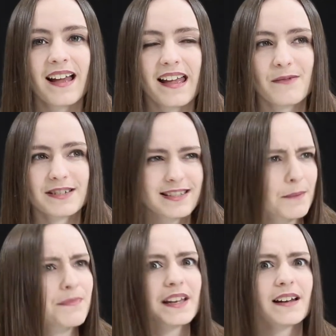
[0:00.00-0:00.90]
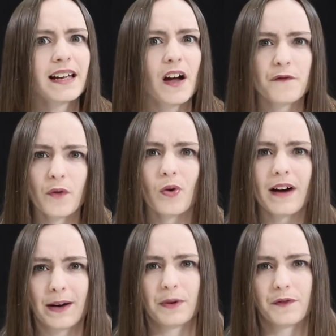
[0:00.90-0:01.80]
It was something like a
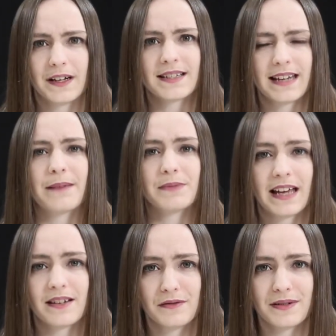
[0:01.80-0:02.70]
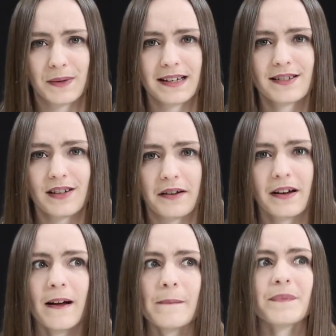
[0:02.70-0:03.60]
4-hour first game to get used to it. So
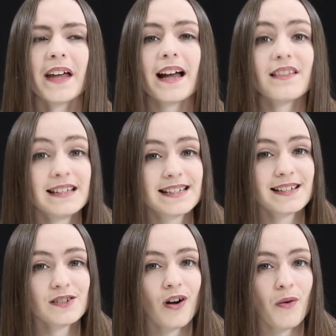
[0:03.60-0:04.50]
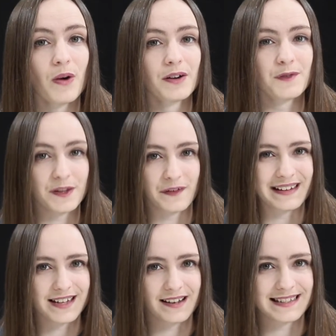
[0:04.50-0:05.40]
this is not one for the
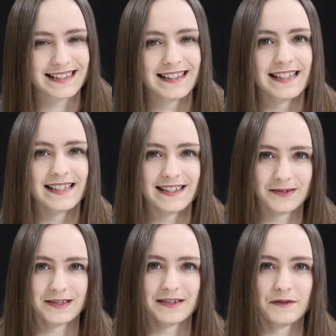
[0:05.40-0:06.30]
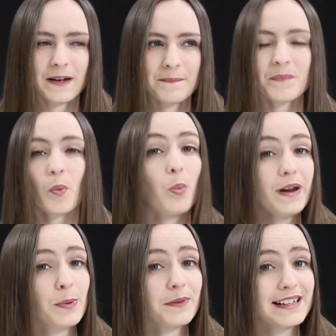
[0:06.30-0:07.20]
faint-hearted. This is sort of,
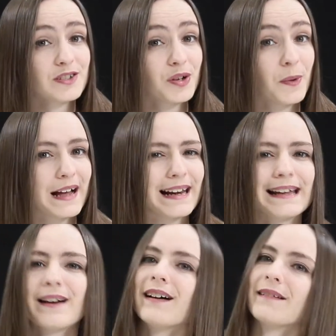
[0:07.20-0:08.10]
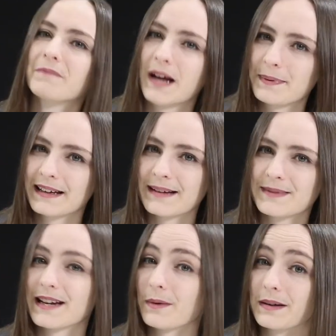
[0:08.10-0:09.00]
we were in too early. A couple of
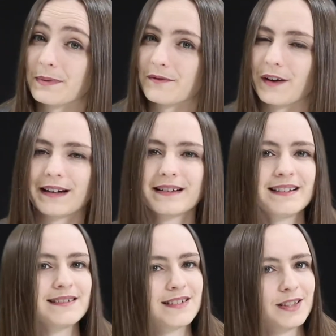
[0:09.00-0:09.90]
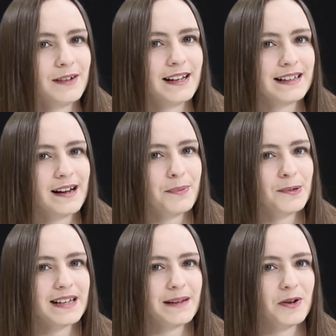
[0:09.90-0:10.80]
games later we'd have been fine. Too early in our
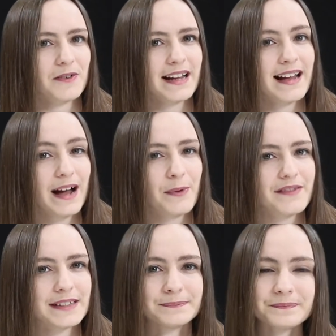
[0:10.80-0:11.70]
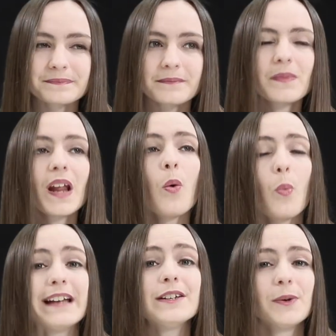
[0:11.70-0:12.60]
board game career. However,
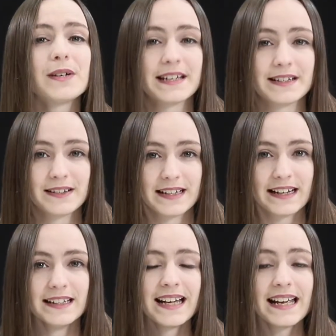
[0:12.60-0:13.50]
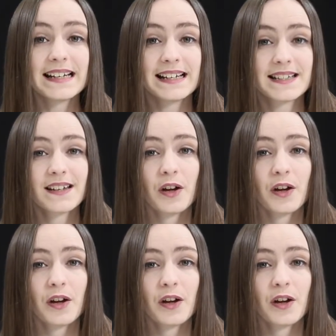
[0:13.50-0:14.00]
when you take a look at it, it is